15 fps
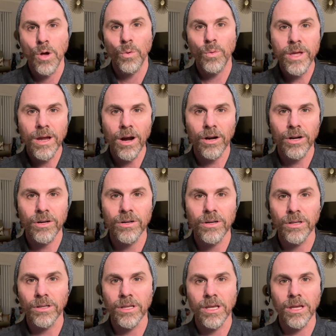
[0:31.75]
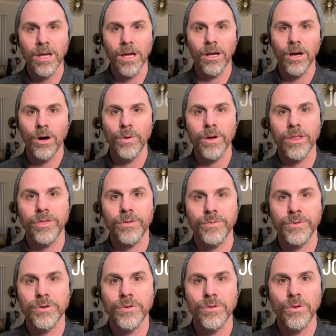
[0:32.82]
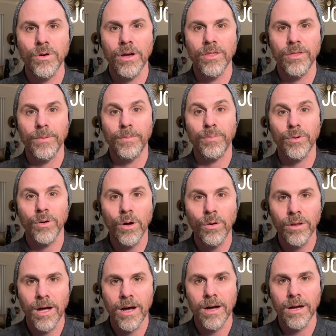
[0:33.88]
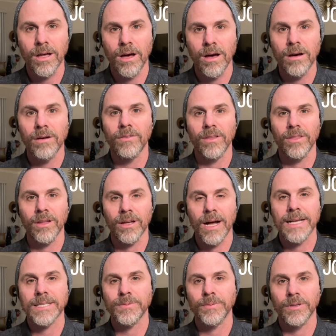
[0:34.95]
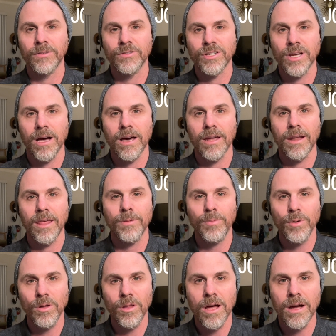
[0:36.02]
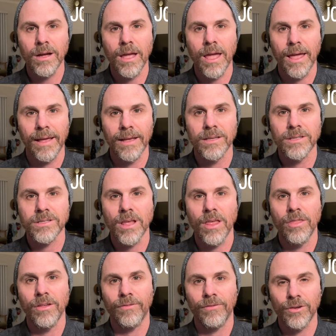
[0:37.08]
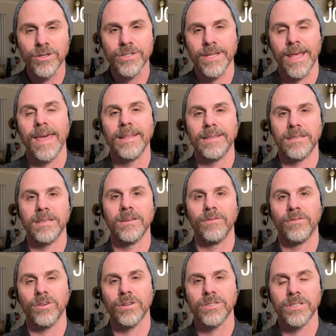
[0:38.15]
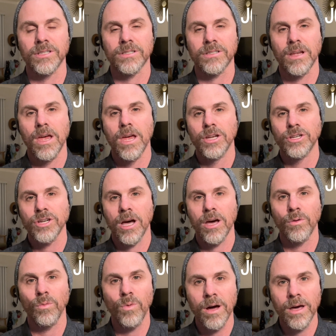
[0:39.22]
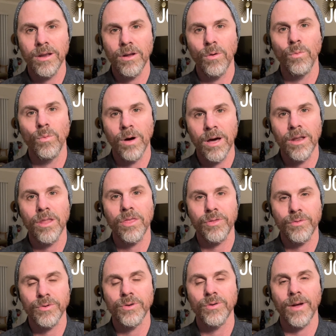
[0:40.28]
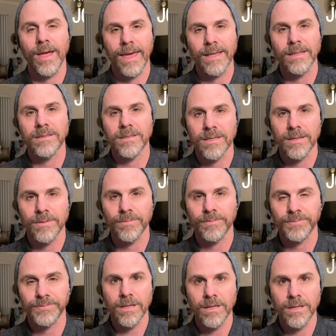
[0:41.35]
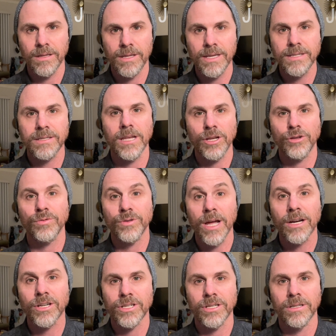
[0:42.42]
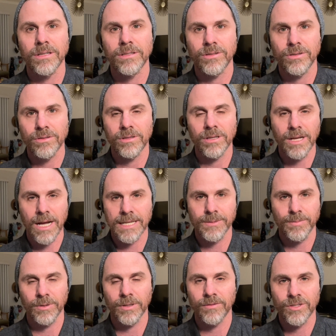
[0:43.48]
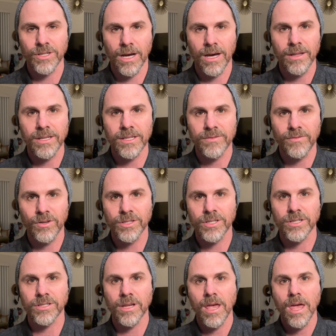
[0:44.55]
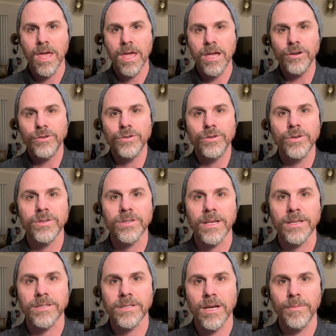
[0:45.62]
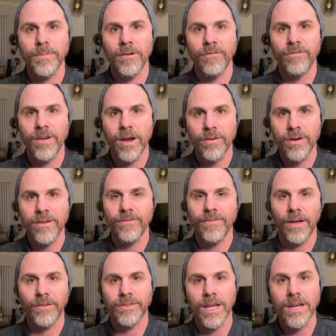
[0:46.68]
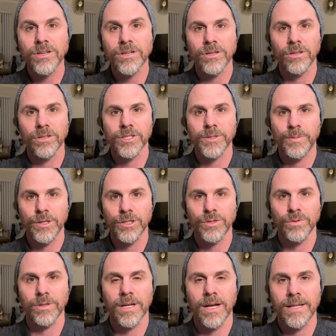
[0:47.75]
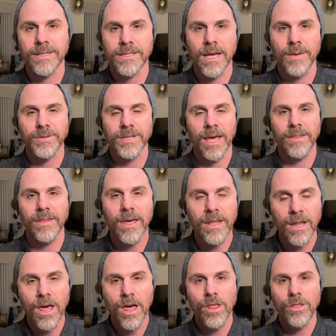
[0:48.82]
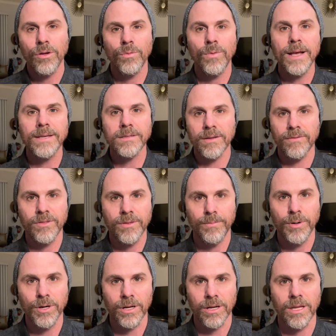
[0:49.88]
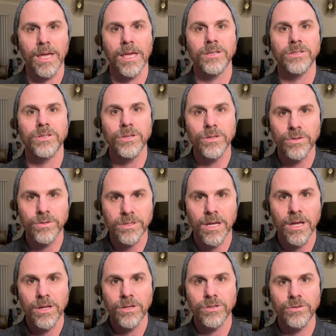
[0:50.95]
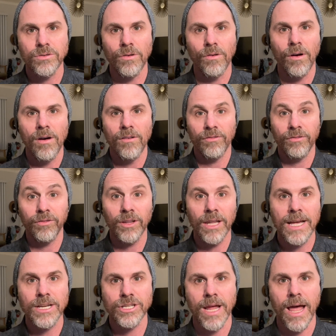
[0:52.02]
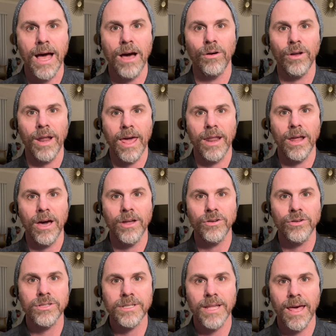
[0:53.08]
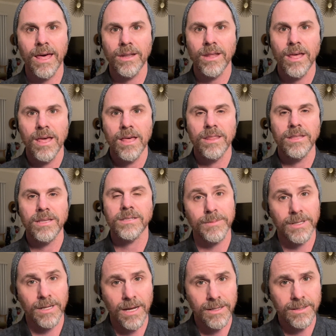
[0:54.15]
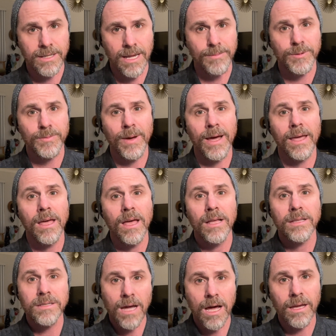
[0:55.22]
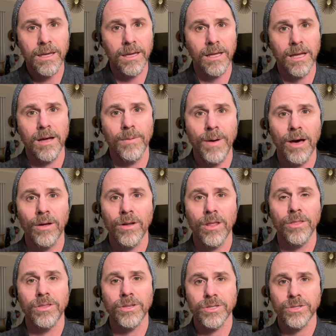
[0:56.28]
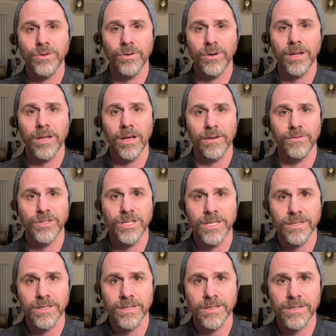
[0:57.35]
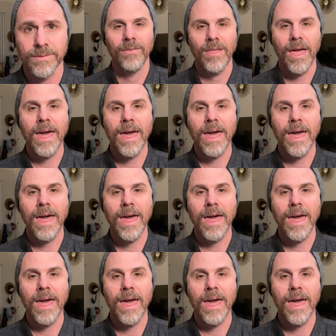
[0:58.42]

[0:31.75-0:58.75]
We are currently going through the prologue of the Gospel of John, and the prologue is the first 18 verses, John 1 through 18. This introduction to the Gospel of John, these verses, introduce some very foundational spiritual concepts, and then the rest of the book is used to flesh out and understand these concepts by talking about the story of Jesus.